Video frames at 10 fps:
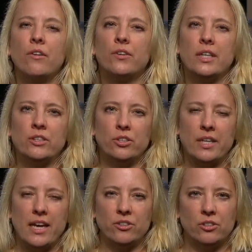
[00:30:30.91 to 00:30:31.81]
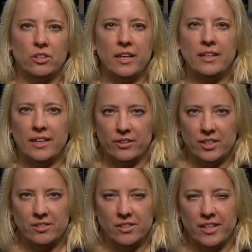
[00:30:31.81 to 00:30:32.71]
for International and
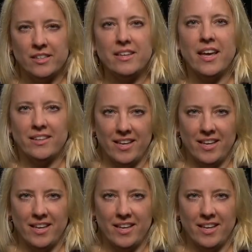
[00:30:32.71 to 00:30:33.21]
Area Studies at